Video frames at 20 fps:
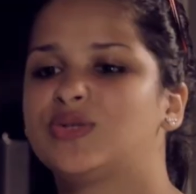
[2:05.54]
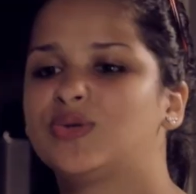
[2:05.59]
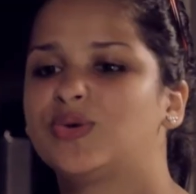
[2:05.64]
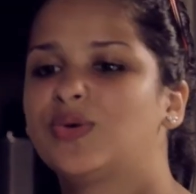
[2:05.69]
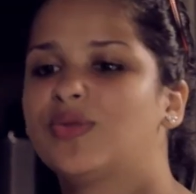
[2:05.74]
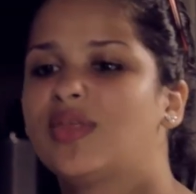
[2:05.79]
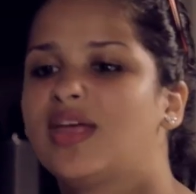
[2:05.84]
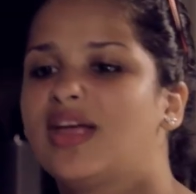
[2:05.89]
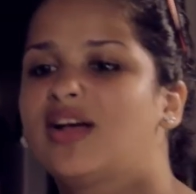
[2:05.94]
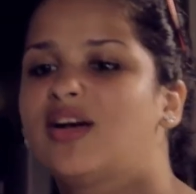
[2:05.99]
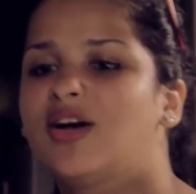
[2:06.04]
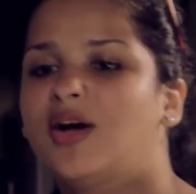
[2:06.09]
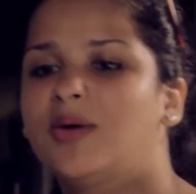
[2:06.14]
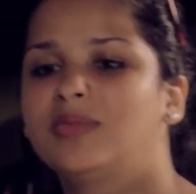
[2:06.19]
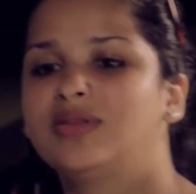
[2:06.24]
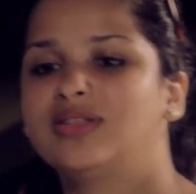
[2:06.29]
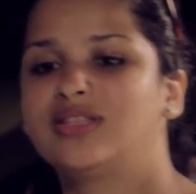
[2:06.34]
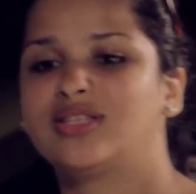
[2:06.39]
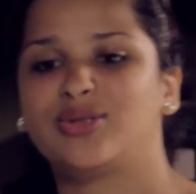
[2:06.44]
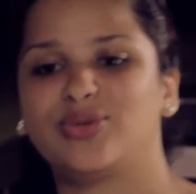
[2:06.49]
do it as
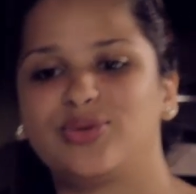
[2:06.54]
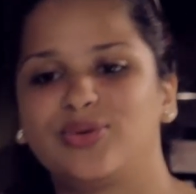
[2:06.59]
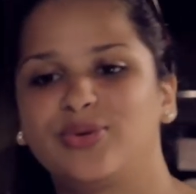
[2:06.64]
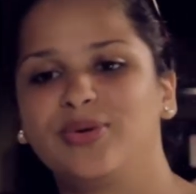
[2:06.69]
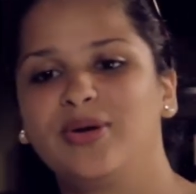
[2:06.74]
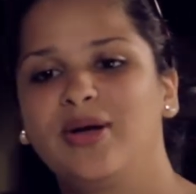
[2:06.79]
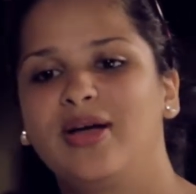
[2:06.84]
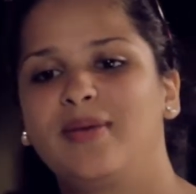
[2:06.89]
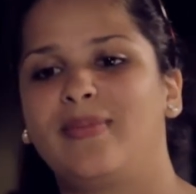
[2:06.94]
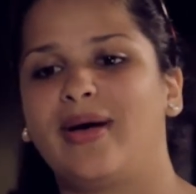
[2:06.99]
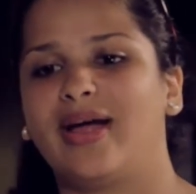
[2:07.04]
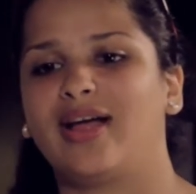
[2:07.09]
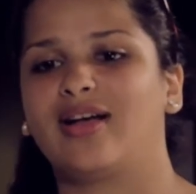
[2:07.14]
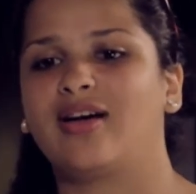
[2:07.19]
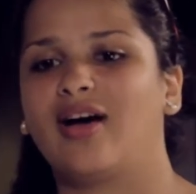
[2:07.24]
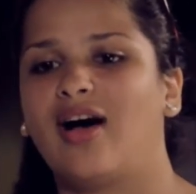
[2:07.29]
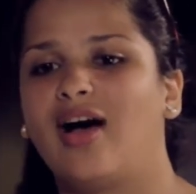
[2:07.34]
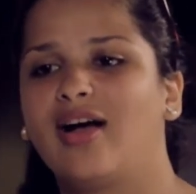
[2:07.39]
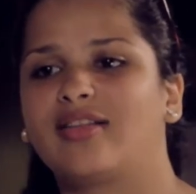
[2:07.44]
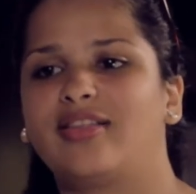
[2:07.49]
they come,
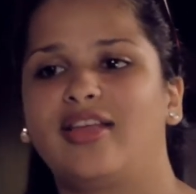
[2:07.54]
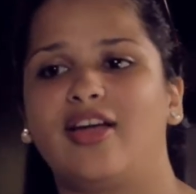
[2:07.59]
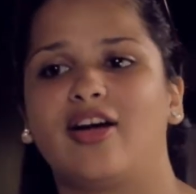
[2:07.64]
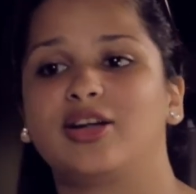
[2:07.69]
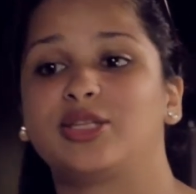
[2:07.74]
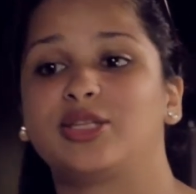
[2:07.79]
by cock they